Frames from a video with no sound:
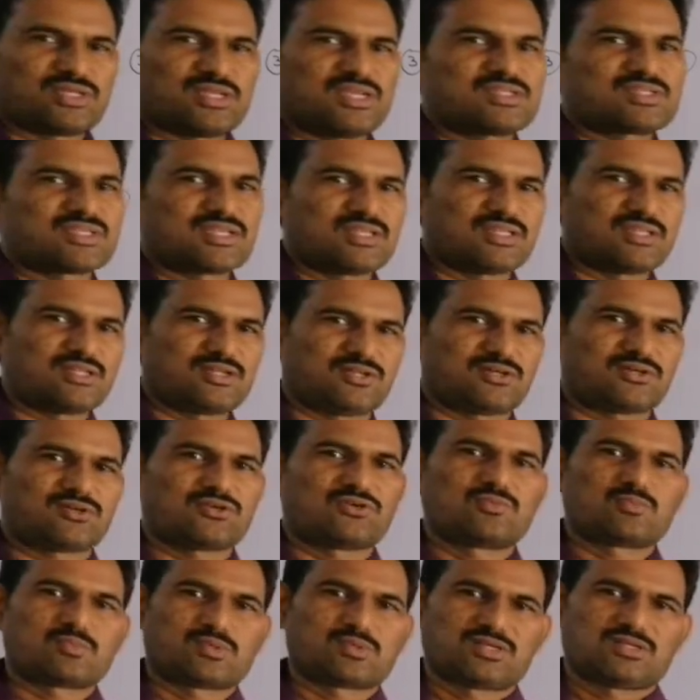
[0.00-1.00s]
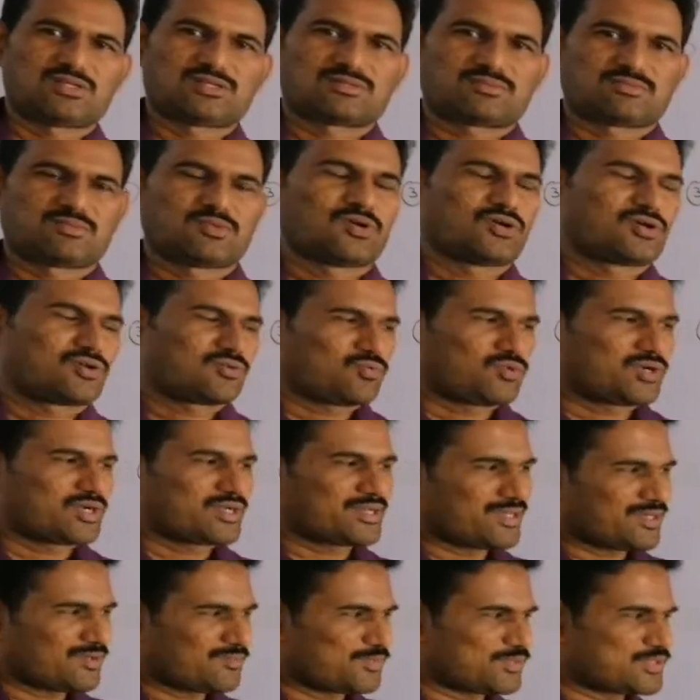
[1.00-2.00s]
E sin theta component, or what
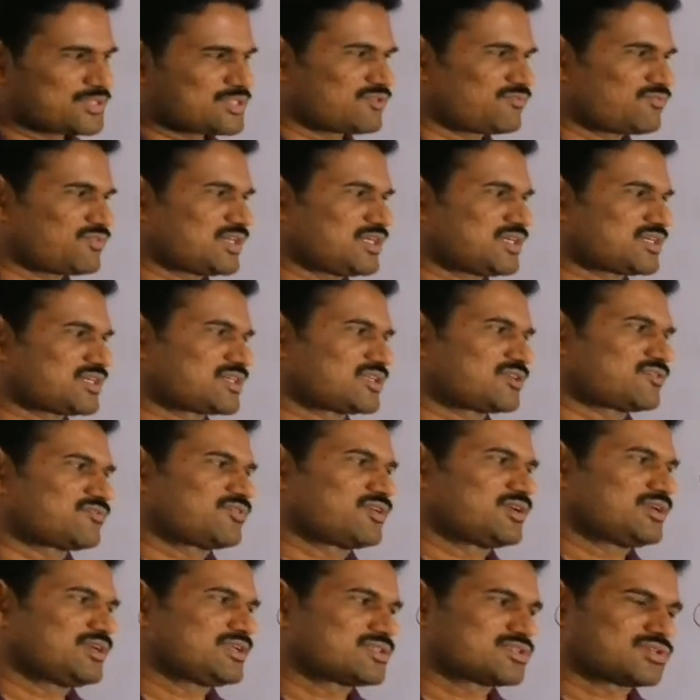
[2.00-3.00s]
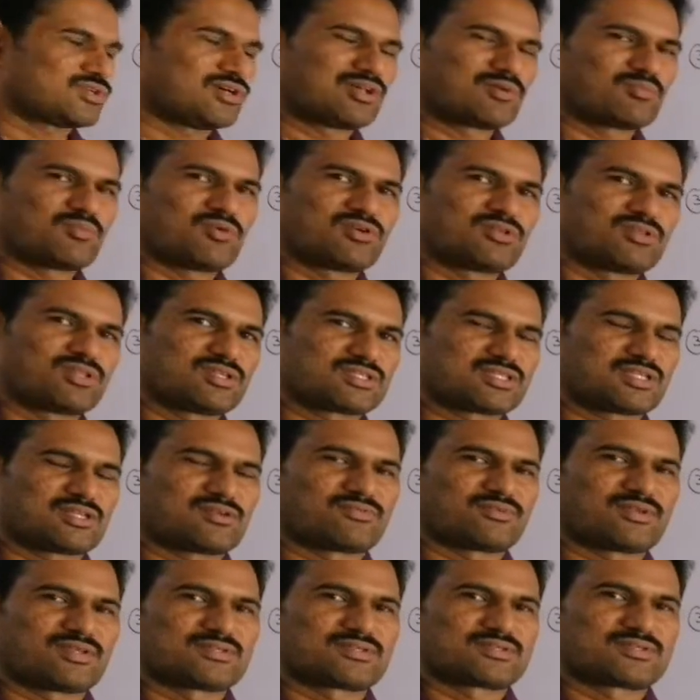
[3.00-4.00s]
happens if the electric field is normal to the
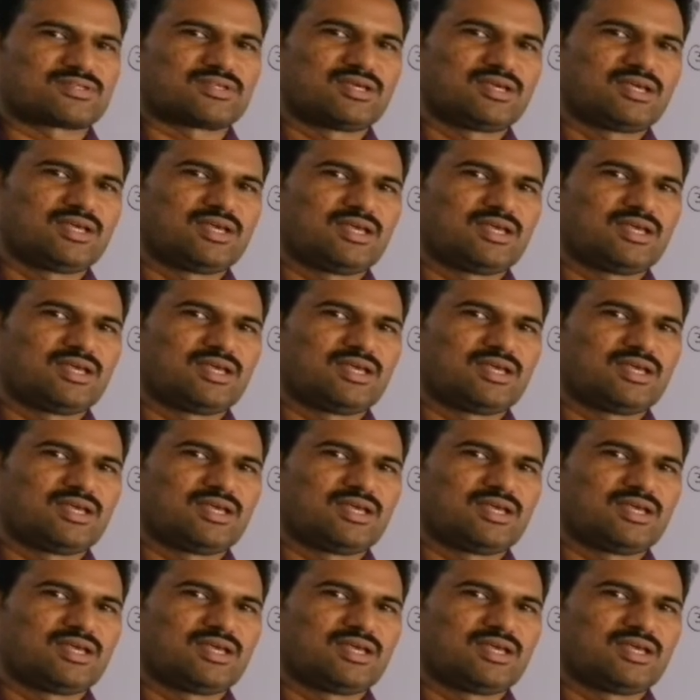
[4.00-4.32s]
surface?